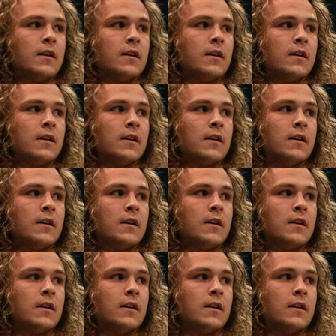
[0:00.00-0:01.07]

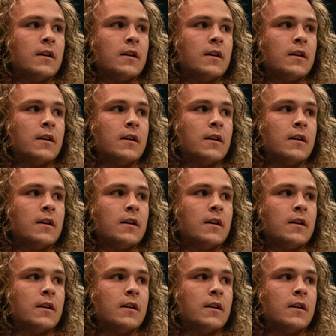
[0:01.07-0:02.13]

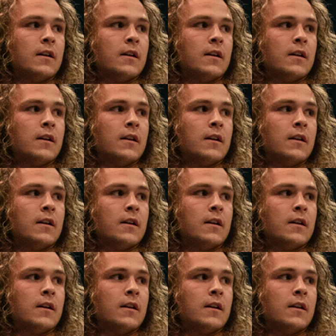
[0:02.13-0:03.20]

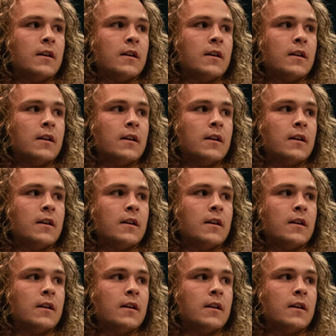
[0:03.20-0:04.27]

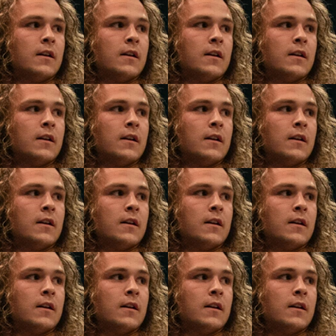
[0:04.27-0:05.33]

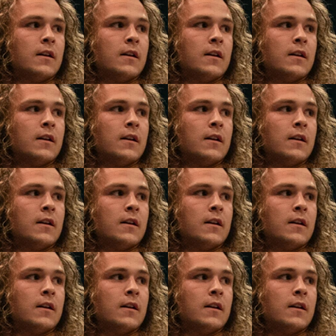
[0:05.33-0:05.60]
[no speech]